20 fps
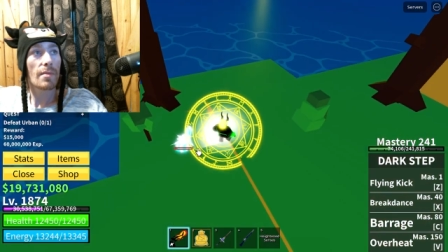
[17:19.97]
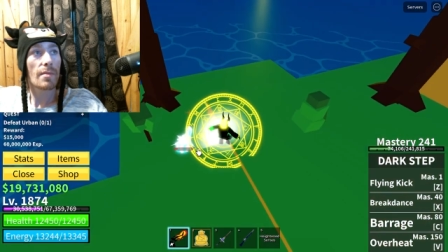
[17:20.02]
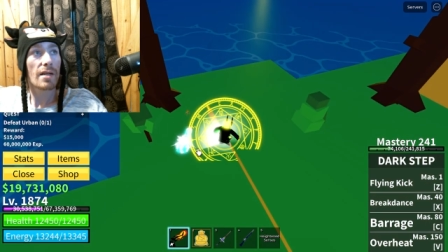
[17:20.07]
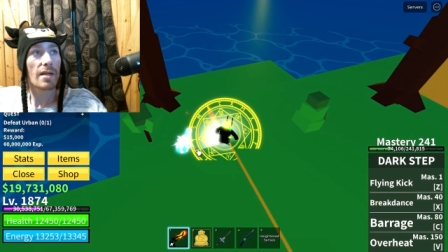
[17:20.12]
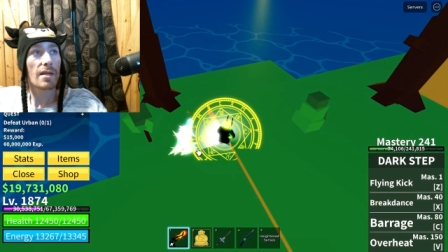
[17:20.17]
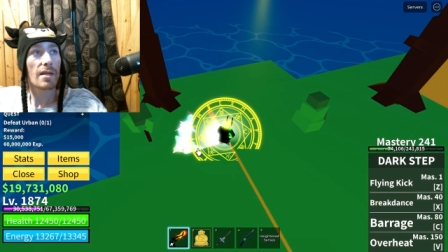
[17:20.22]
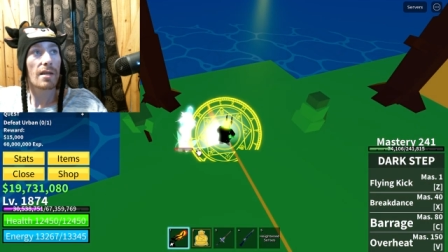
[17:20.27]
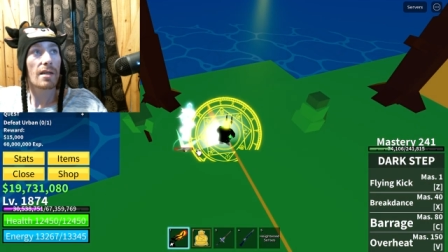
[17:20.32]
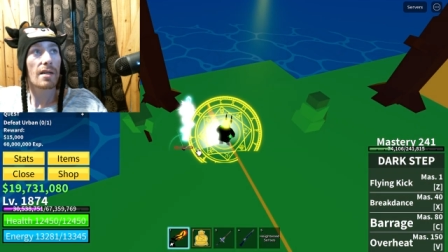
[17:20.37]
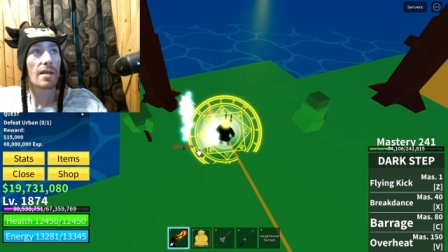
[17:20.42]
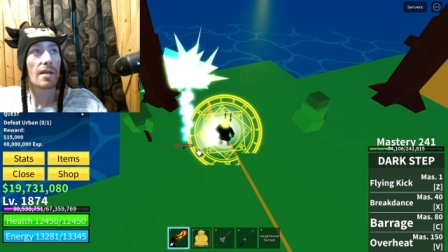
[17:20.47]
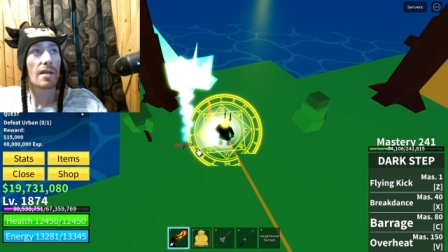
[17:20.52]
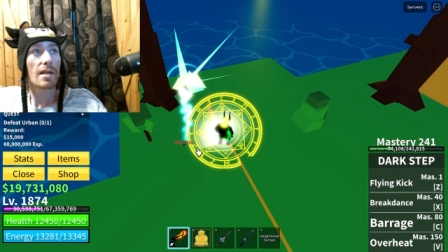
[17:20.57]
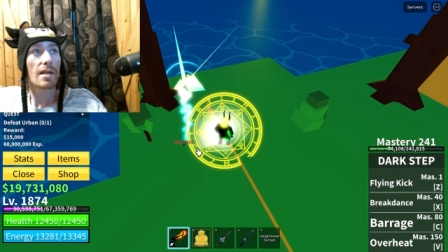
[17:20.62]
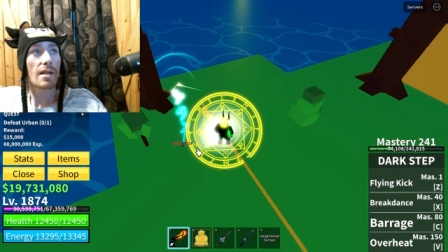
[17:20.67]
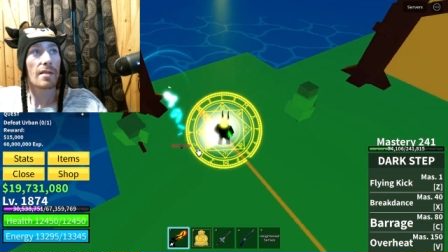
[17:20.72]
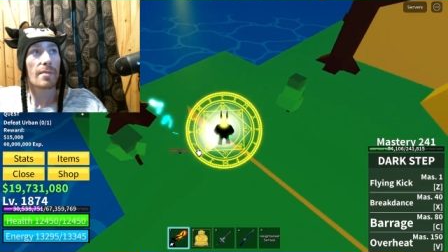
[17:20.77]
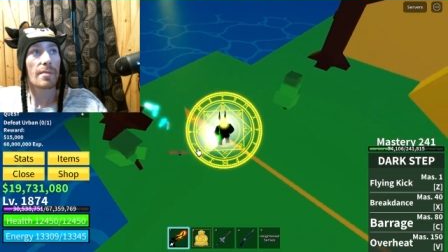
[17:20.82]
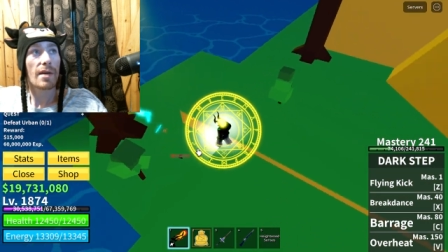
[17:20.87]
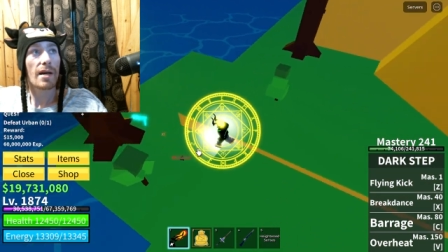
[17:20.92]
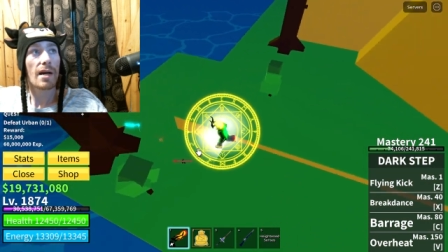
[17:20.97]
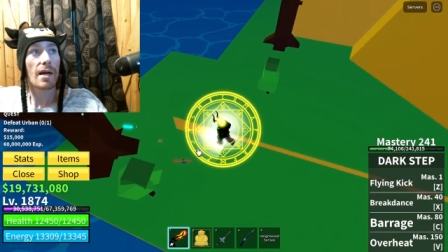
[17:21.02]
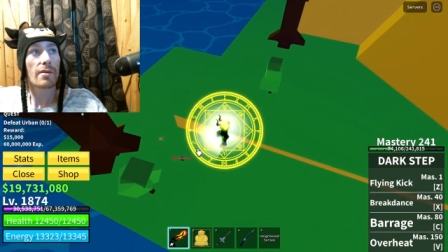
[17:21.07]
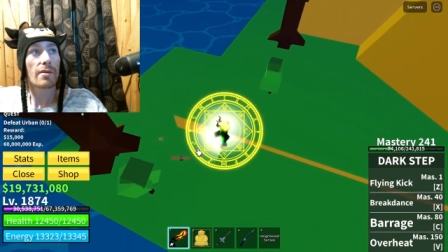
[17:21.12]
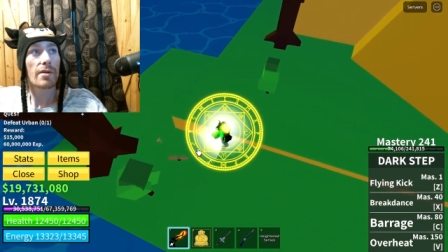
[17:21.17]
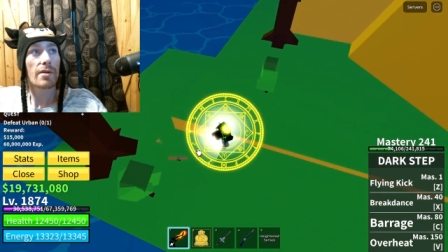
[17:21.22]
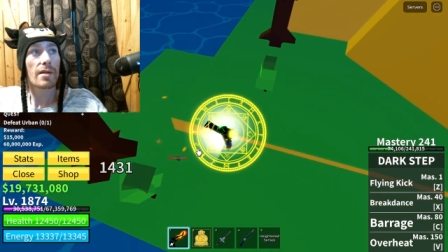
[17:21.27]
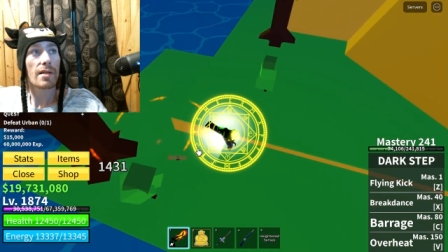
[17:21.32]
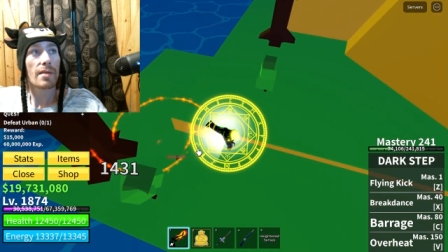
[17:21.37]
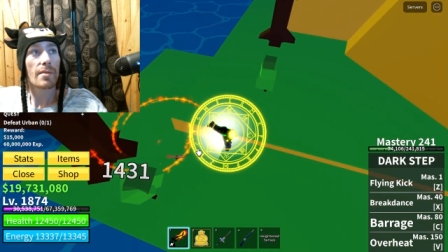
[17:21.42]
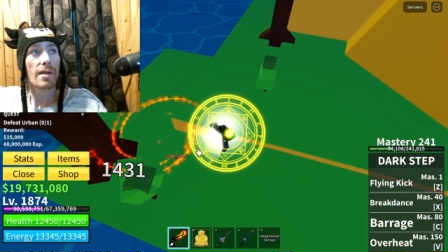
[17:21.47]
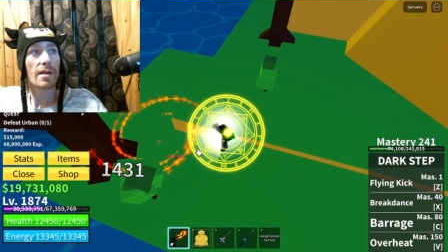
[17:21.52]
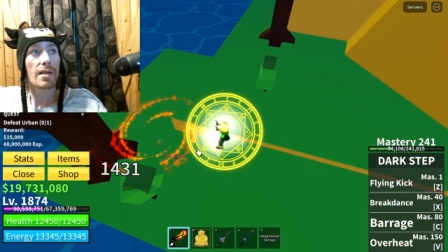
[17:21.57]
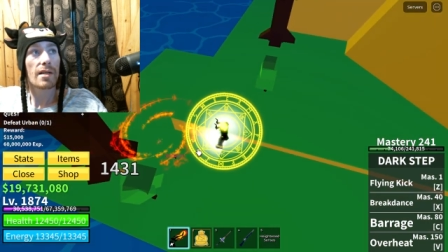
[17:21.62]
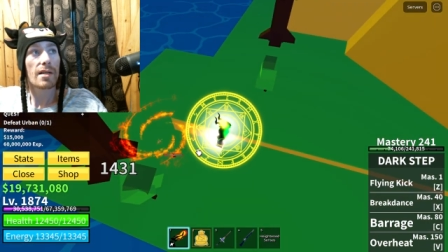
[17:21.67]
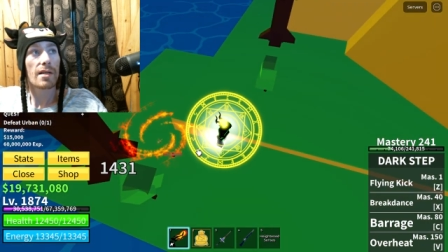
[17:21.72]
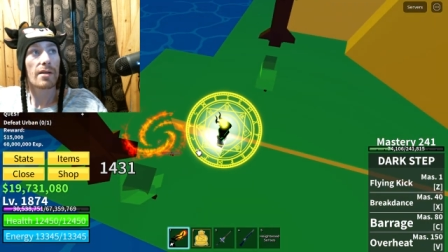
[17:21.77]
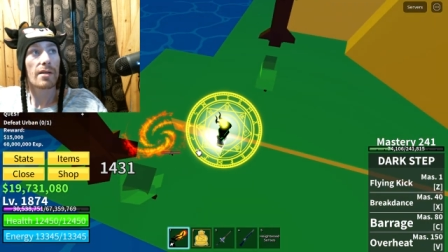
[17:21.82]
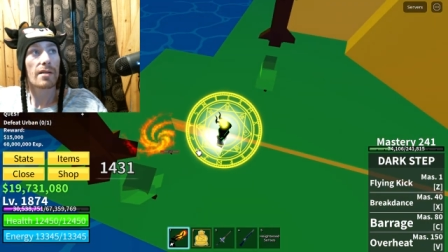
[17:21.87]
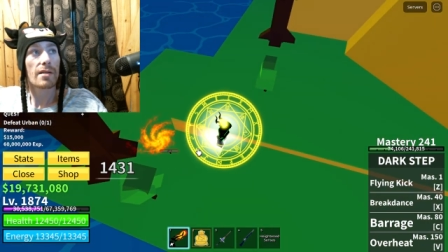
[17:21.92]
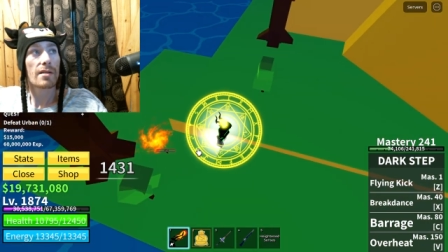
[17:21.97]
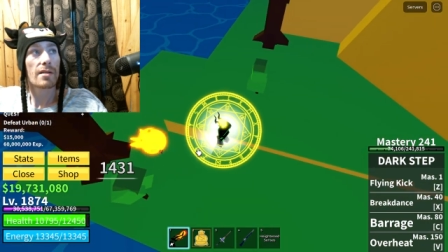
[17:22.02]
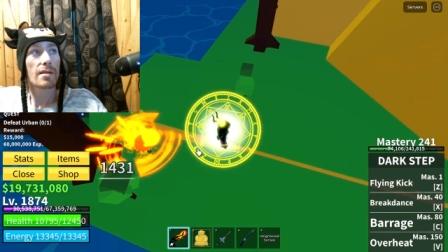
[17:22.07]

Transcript: Monkey he could kill him. I, I want to let Monkey do it.